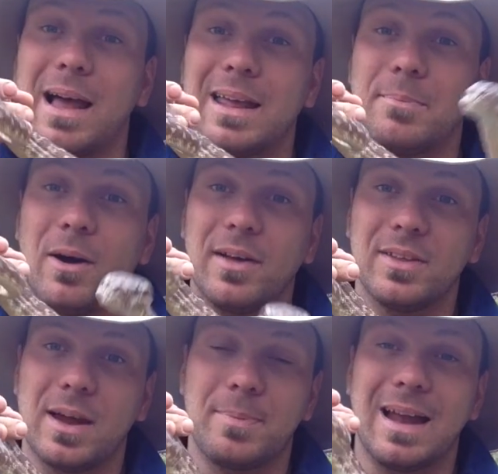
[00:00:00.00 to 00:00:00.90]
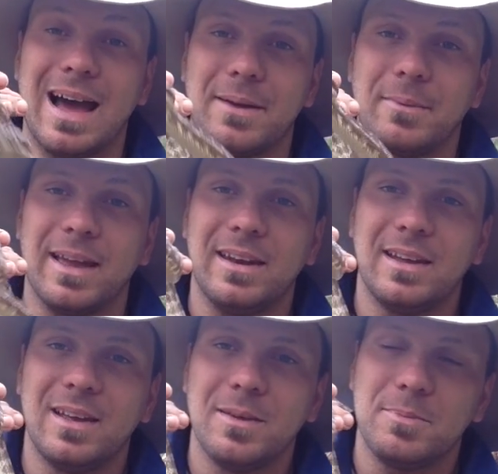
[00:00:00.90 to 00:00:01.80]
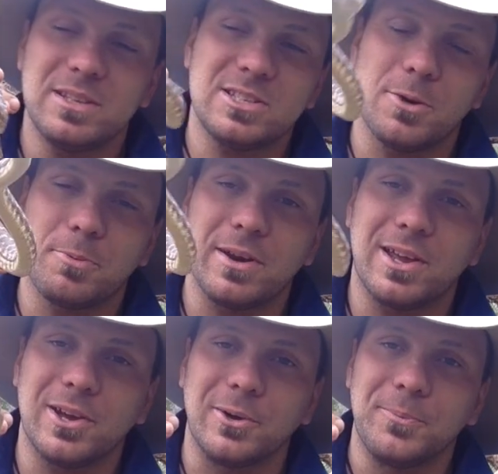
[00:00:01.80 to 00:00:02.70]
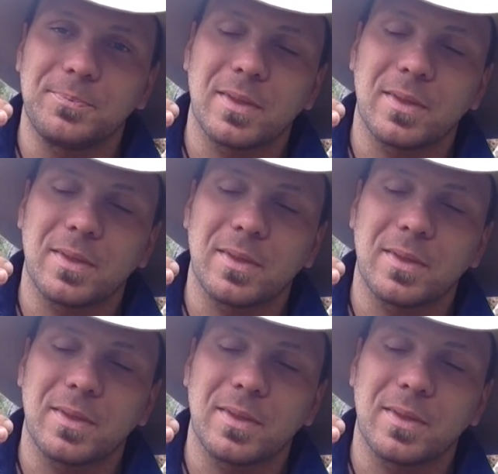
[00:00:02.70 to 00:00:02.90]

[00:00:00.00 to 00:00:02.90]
Pally python up in Arnhem Land, but it's still pretty cool.